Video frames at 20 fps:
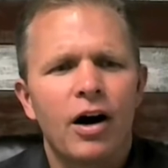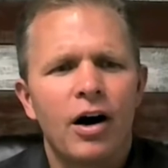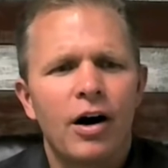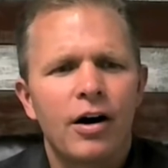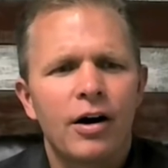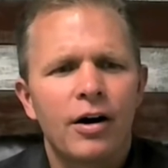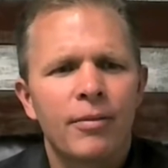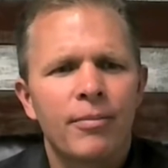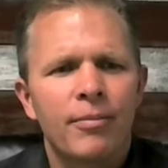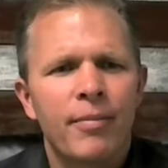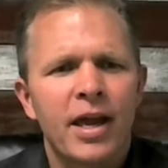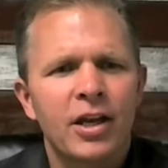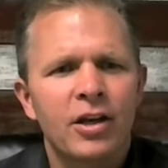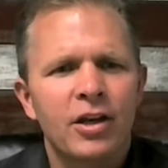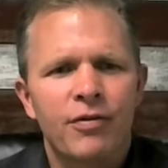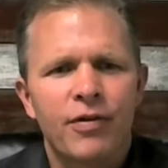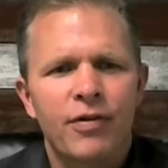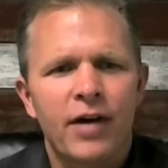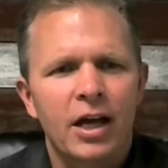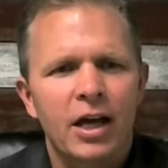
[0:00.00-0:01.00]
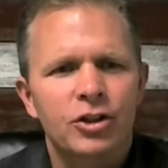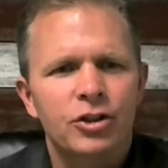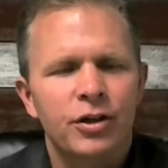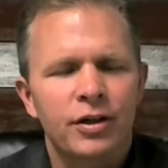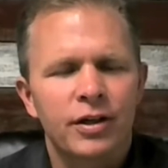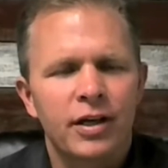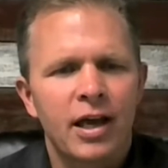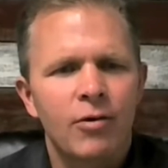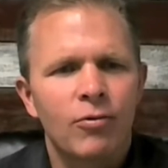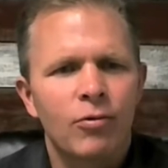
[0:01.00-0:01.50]
Our manufacturing
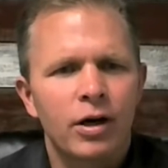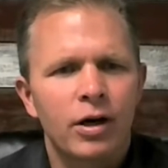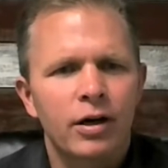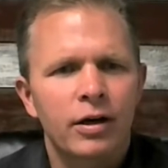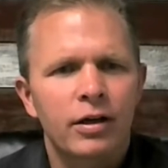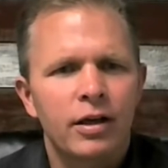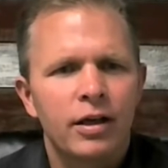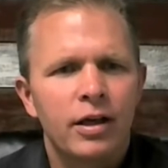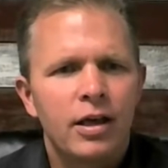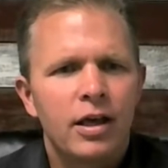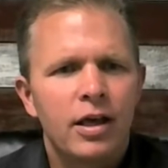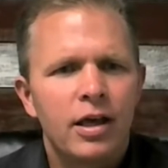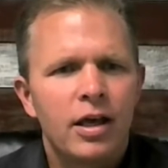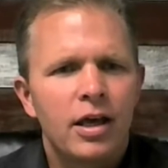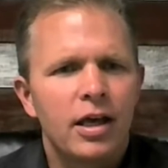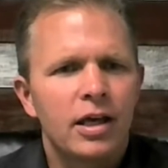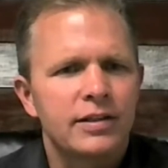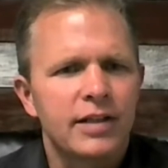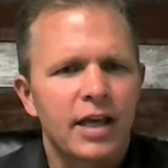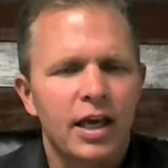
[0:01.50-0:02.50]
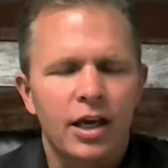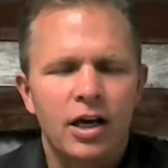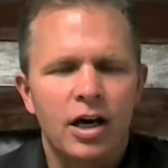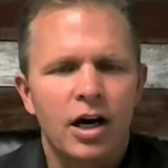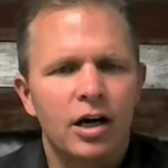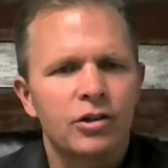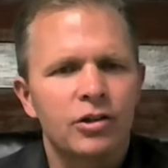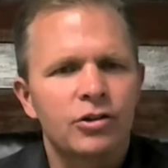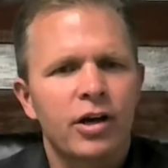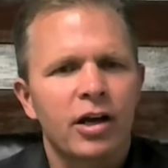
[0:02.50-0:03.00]
network is a
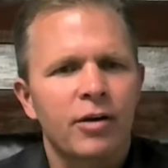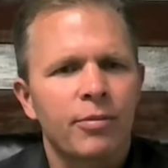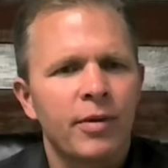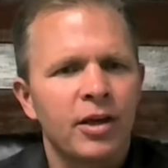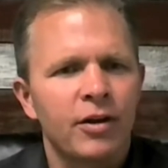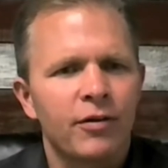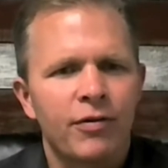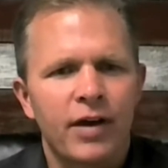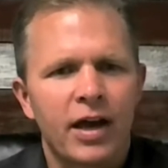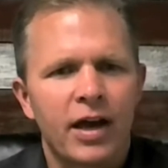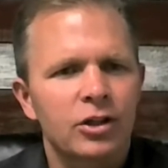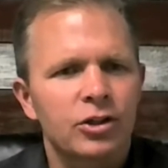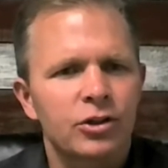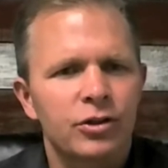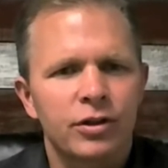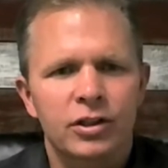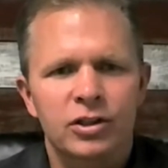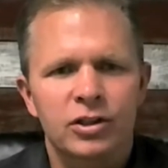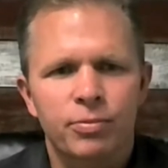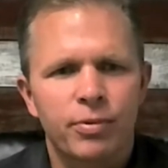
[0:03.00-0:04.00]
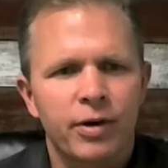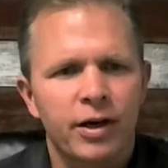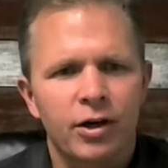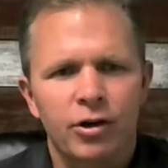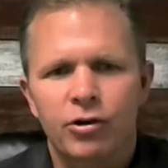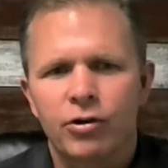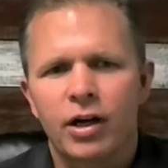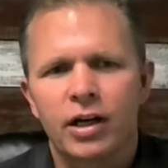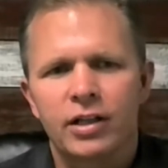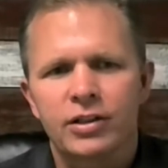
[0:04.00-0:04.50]
contract manufacturing spread
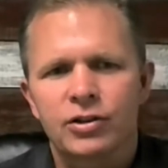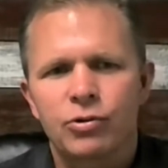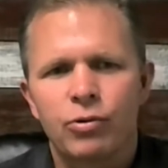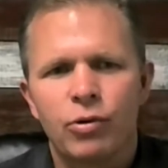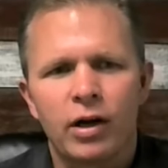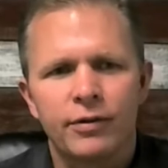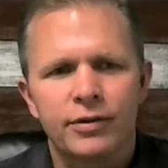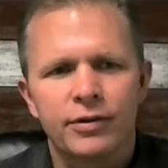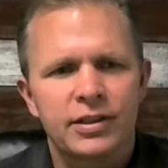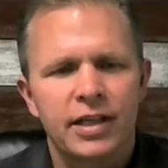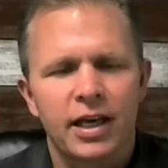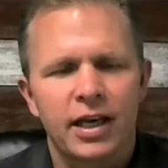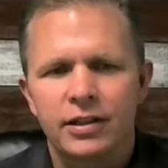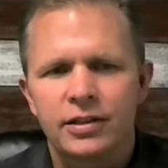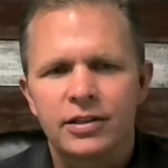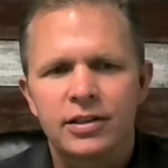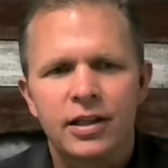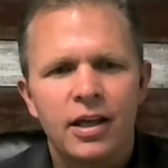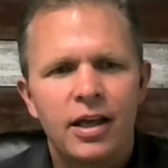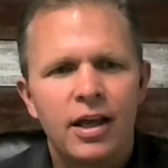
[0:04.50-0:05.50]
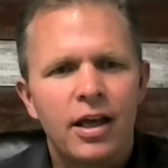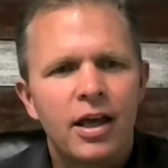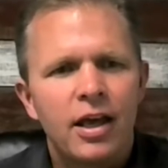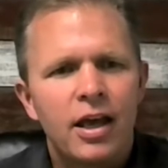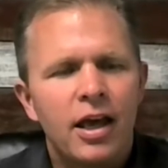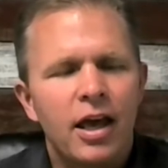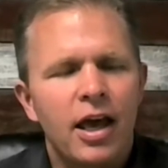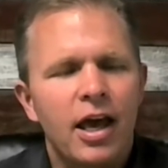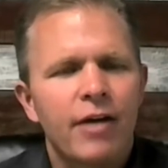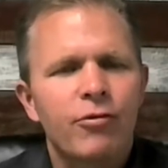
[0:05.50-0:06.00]
across 12 states.
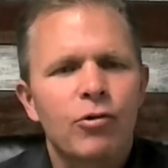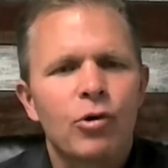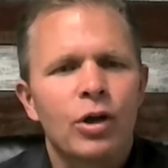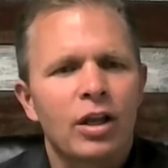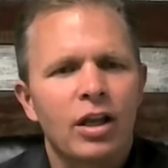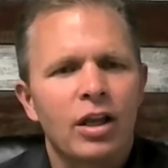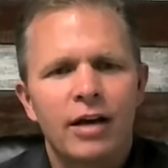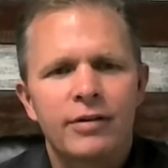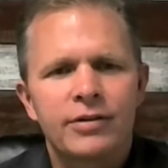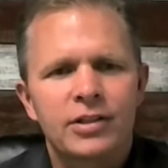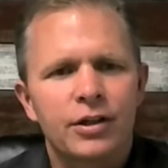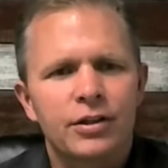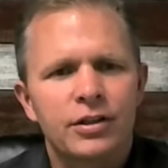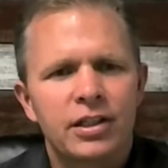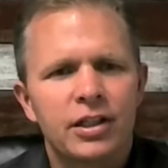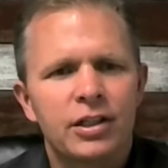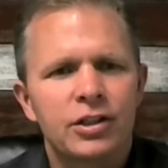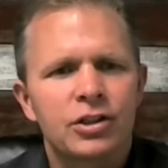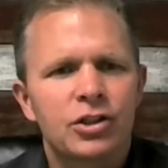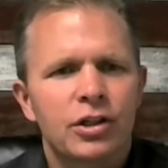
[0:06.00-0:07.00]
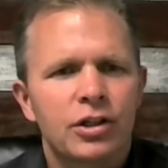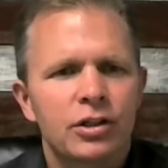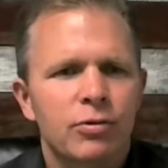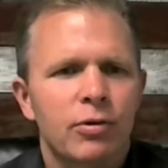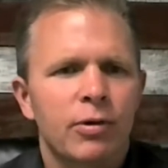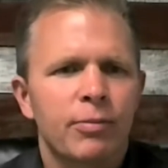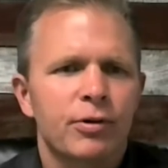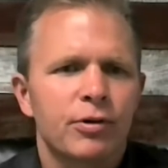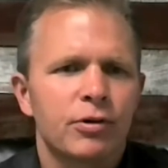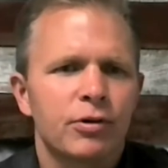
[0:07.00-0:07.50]
Everyone loves our t-shirts.
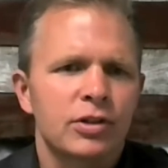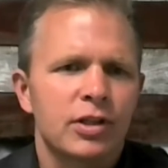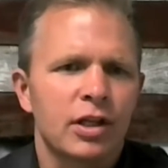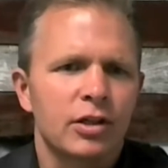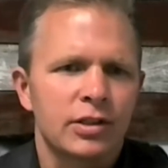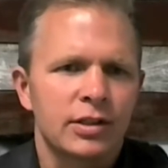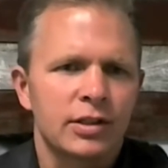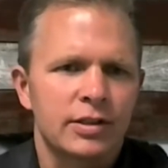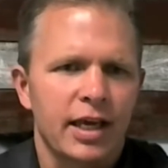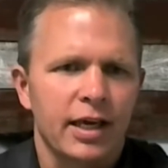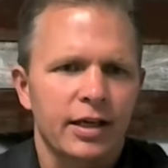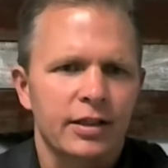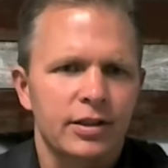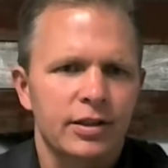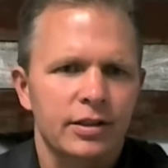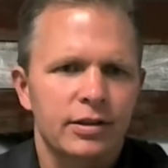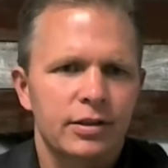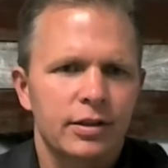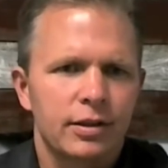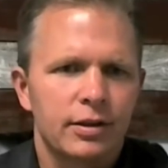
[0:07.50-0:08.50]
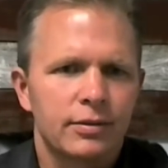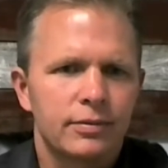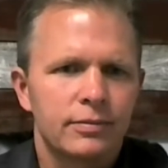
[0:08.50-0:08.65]
We produce those in Texas.